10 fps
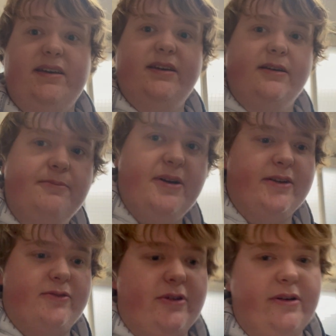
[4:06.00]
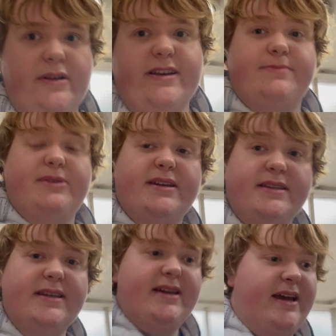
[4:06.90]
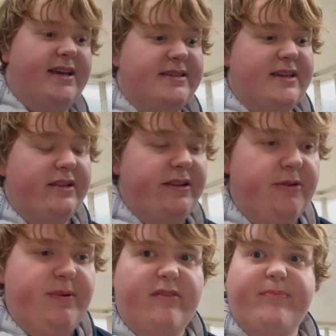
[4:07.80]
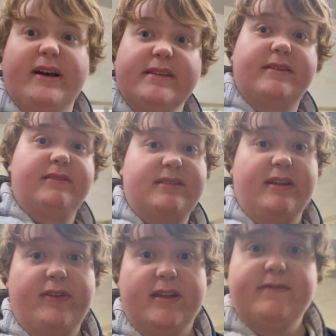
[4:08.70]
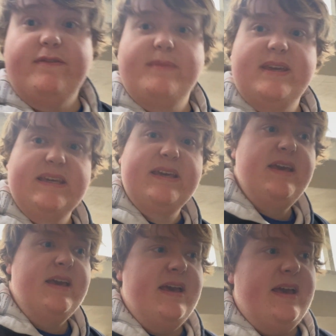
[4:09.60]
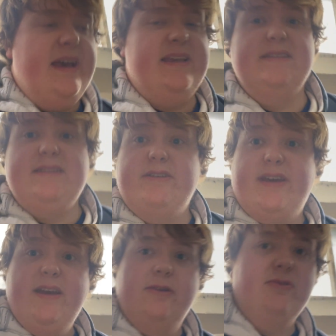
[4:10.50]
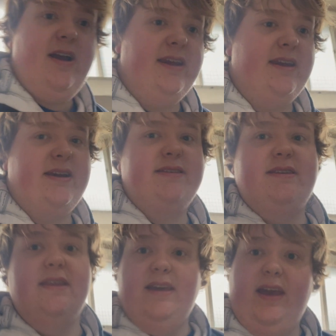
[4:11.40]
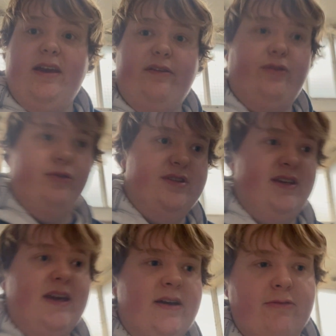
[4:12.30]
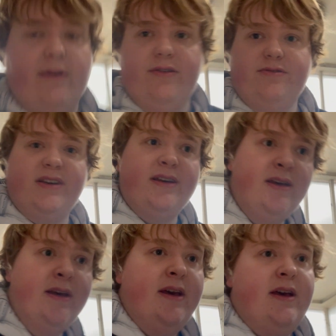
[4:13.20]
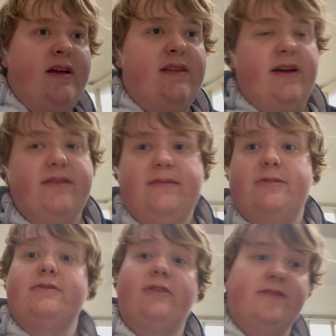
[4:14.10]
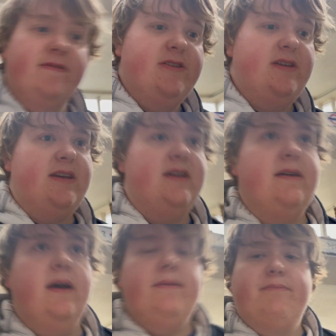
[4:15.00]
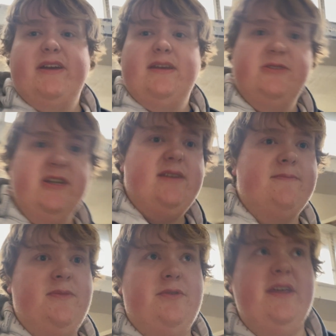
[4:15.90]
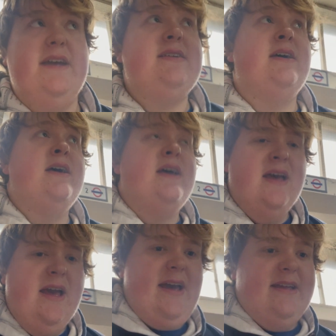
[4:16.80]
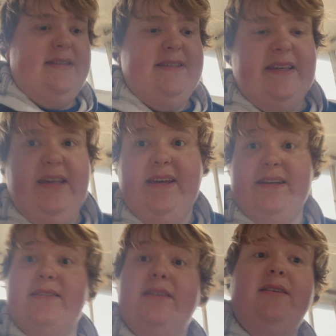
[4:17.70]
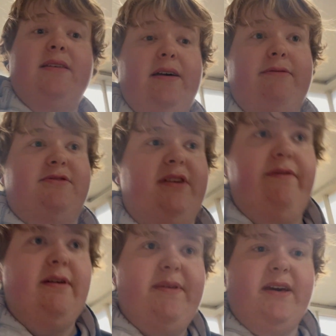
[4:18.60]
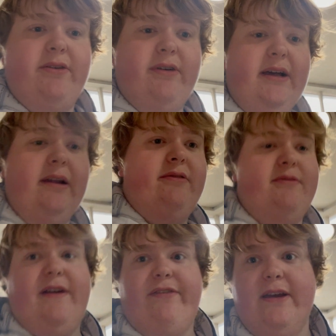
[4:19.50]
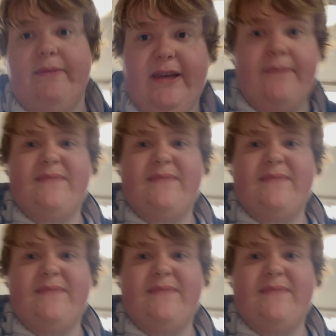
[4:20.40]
at Park Royal is because it has a little bit of personal significance for me, as it's located right next to the A40 road that goes up to Oxfordshire, Buckinghamshire, all that. And as a kid, I would drive up there quite a lot with my family,